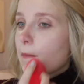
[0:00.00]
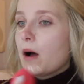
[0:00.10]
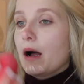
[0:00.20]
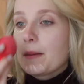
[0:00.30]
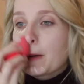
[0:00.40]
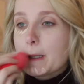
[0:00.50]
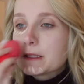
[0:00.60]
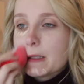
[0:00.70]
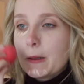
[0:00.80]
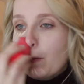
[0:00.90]
I
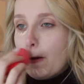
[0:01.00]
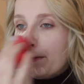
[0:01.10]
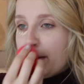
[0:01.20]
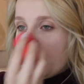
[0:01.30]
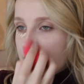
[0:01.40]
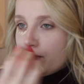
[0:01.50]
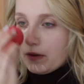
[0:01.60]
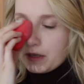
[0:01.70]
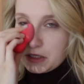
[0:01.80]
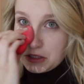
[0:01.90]
personally want my
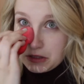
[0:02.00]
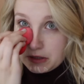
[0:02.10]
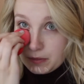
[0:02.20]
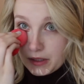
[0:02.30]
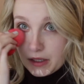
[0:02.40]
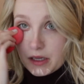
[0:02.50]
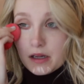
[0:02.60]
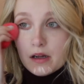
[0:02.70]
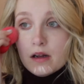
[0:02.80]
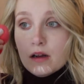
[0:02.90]
foundation to be,